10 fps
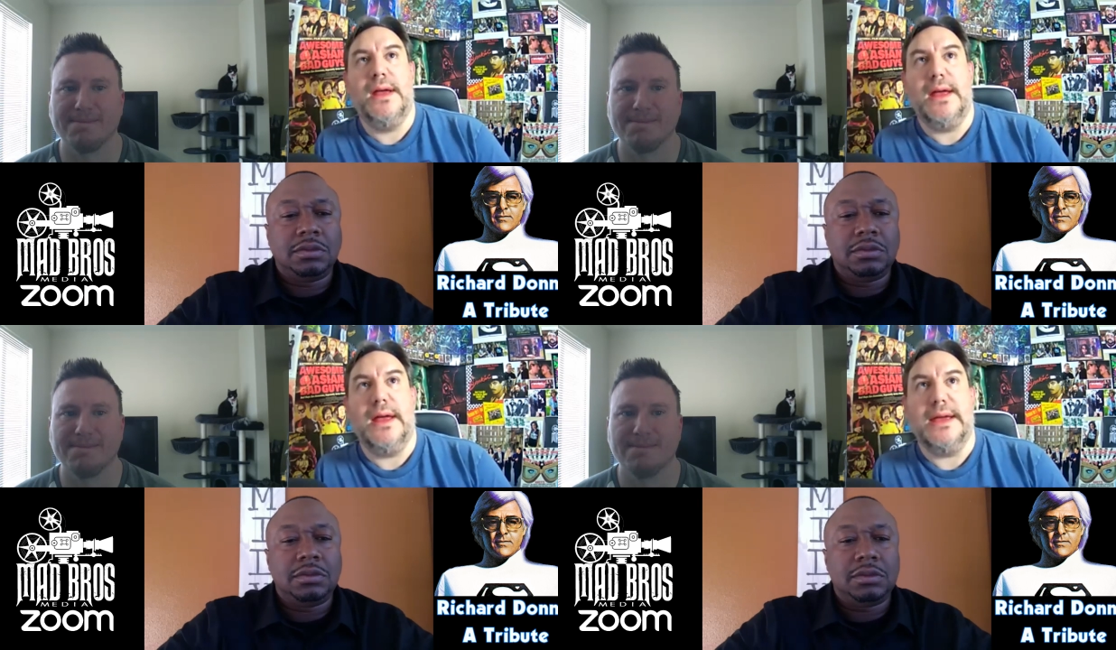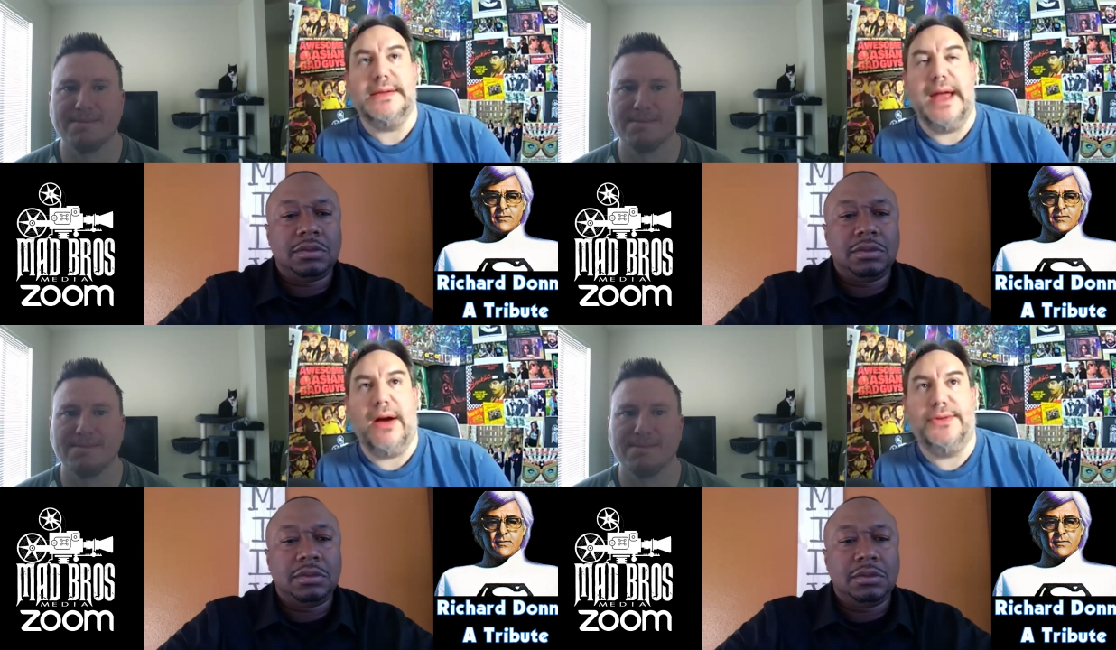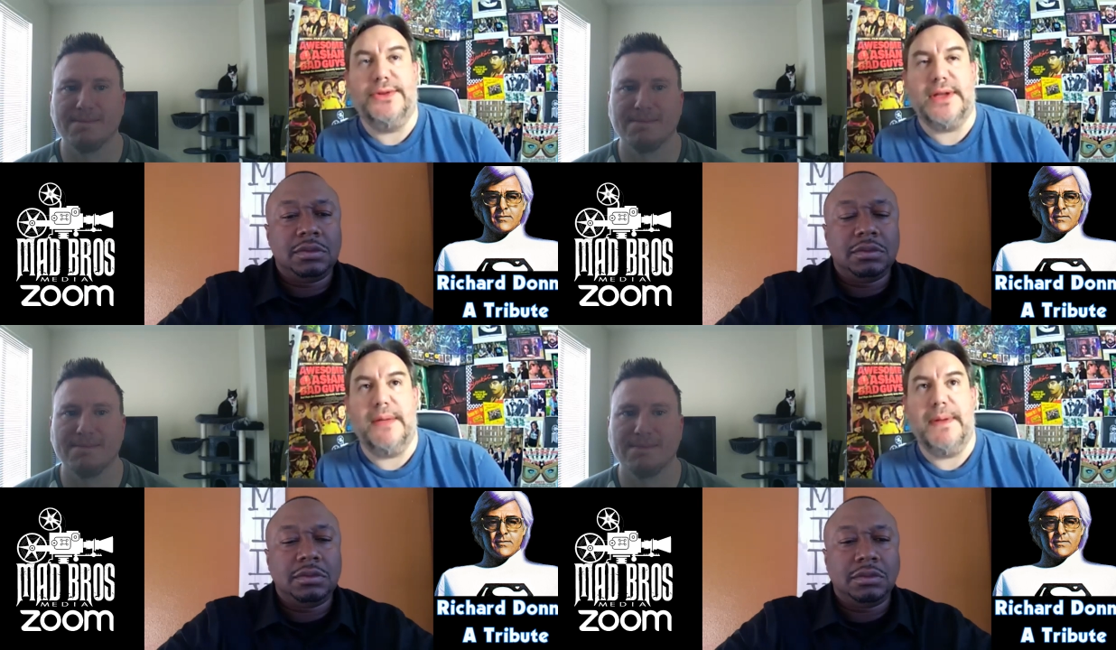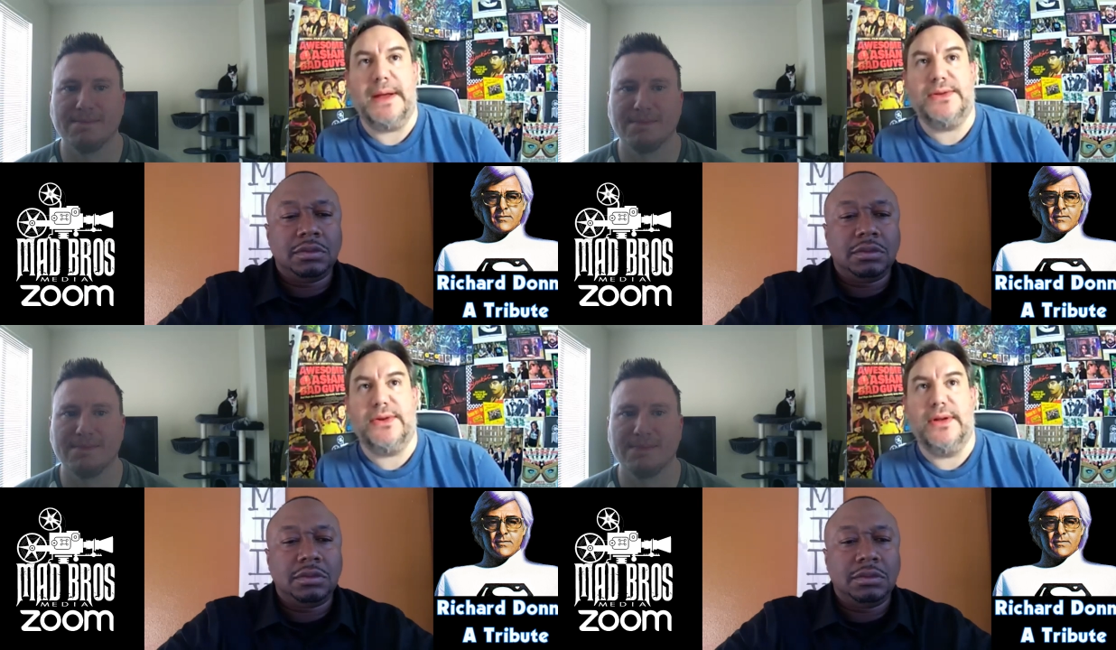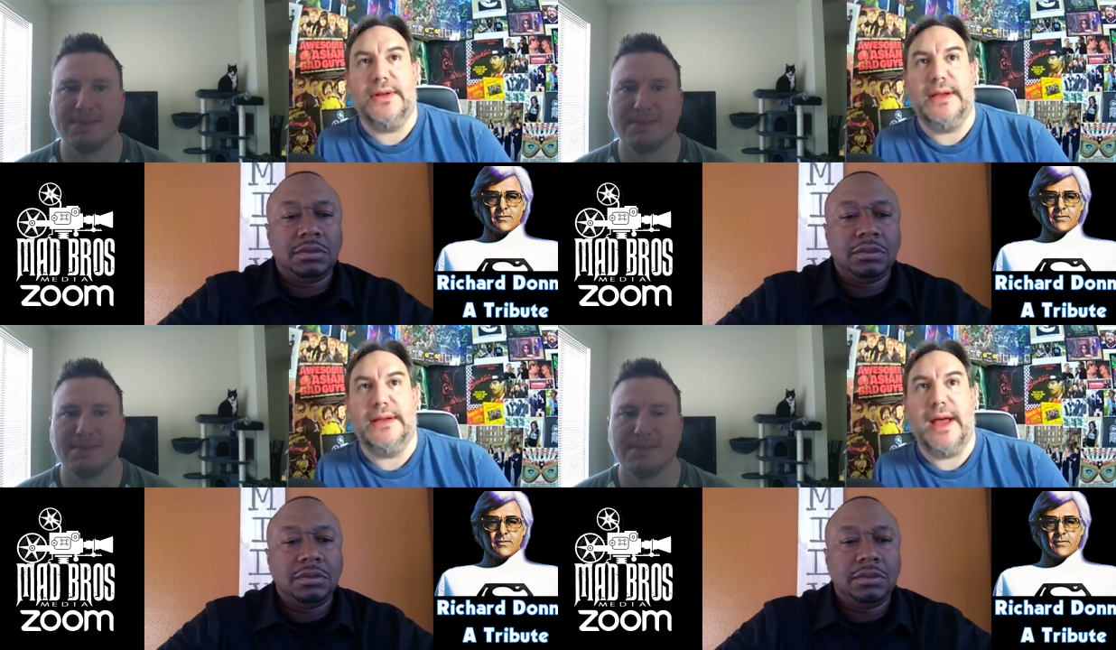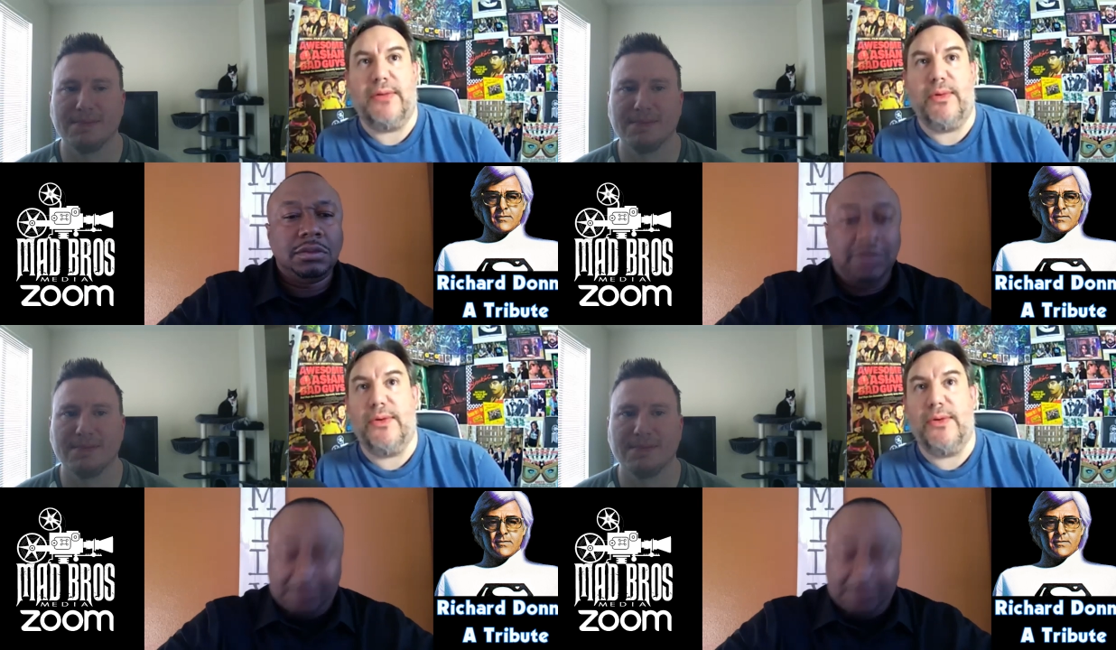Speaker 1: is they all took that picture and they're like, "We're